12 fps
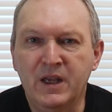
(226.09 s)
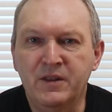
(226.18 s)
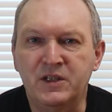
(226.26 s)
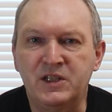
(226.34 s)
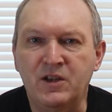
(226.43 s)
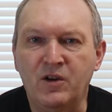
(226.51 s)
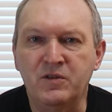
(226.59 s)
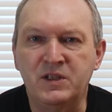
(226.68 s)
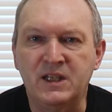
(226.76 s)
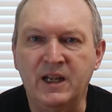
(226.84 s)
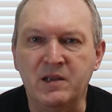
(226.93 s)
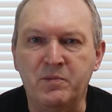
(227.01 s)
The start and
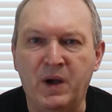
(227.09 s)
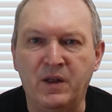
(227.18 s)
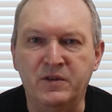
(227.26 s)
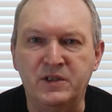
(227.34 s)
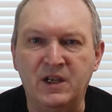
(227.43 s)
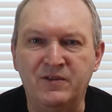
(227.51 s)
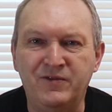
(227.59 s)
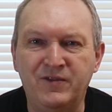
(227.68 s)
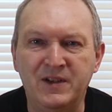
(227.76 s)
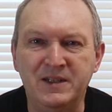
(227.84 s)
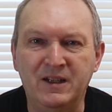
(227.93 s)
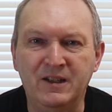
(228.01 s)
select buttons I
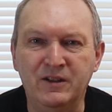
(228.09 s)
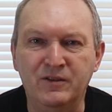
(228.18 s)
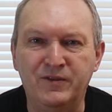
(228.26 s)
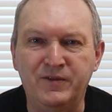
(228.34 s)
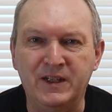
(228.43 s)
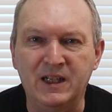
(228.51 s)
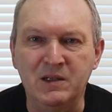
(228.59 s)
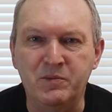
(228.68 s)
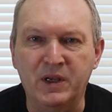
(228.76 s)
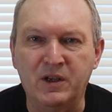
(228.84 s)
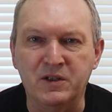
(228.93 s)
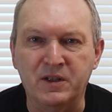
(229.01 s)
find a little fiddly
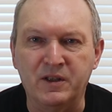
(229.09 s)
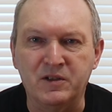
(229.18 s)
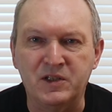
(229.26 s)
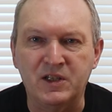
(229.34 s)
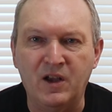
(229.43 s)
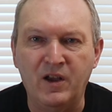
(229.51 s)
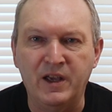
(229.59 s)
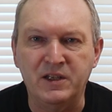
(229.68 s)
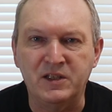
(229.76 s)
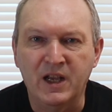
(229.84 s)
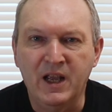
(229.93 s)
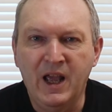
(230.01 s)
because of their
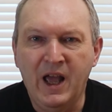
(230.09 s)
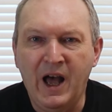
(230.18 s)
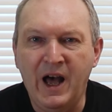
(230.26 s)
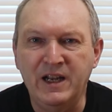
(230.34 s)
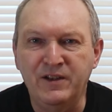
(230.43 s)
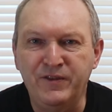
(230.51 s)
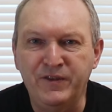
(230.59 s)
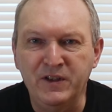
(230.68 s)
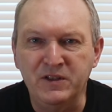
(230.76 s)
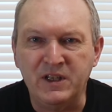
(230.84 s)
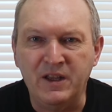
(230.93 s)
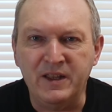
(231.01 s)
size, and it
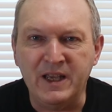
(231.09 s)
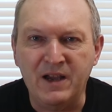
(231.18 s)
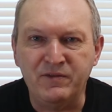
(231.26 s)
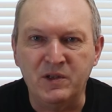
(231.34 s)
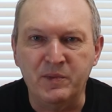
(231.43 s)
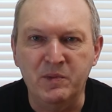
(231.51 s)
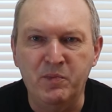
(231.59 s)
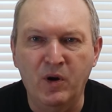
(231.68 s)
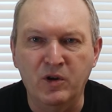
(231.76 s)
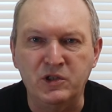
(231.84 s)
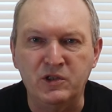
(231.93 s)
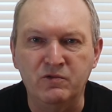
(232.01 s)
feels like they have to be
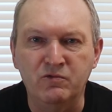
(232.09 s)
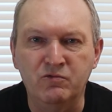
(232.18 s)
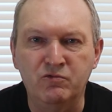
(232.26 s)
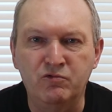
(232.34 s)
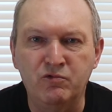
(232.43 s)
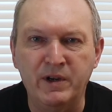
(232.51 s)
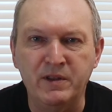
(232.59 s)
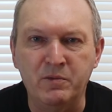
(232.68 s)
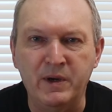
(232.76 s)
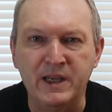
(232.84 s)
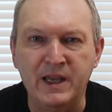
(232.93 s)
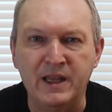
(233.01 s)
pushed right the
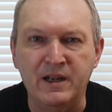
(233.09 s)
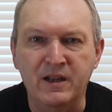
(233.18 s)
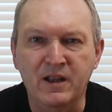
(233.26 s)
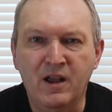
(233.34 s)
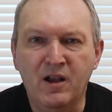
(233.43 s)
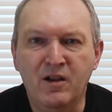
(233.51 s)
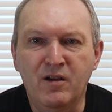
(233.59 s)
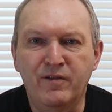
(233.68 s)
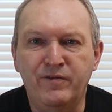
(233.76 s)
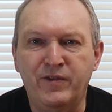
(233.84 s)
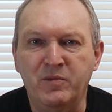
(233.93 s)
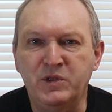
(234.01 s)
way in.
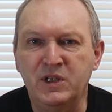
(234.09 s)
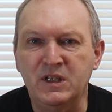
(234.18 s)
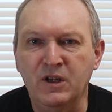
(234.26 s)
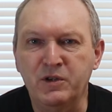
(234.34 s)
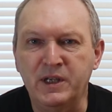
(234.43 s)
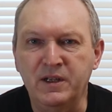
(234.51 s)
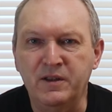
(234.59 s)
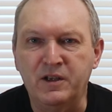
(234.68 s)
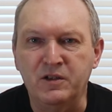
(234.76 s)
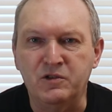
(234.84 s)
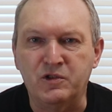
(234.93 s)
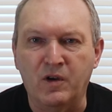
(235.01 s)
From just looking at the
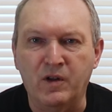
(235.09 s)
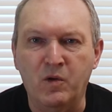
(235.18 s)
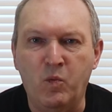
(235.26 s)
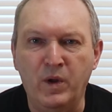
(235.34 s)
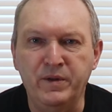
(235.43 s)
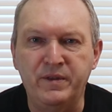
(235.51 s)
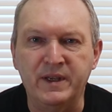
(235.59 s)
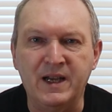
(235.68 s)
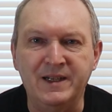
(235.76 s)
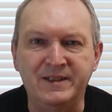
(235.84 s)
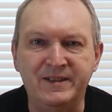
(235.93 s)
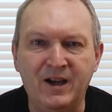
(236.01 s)
controller, one thing
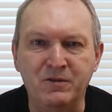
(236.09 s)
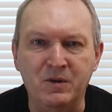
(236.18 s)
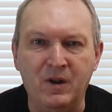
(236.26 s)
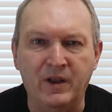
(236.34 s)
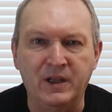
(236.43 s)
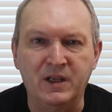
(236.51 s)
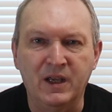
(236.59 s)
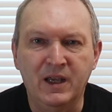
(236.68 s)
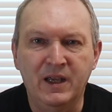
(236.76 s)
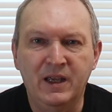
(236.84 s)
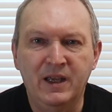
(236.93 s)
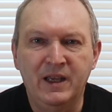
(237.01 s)
I don't like
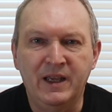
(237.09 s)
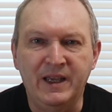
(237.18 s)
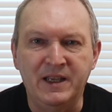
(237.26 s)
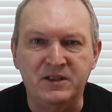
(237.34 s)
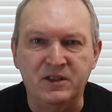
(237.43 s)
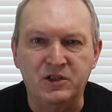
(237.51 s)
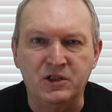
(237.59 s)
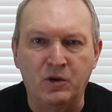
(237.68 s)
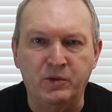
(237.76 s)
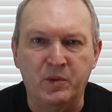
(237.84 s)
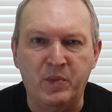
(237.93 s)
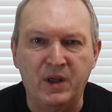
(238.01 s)
is the
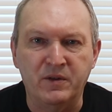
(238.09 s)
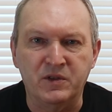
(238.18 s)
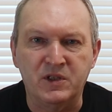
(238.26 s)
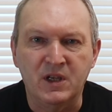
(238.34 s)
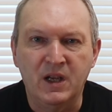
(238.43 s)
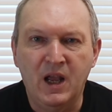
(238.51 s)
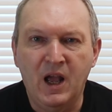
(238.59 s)
shoulder buttons.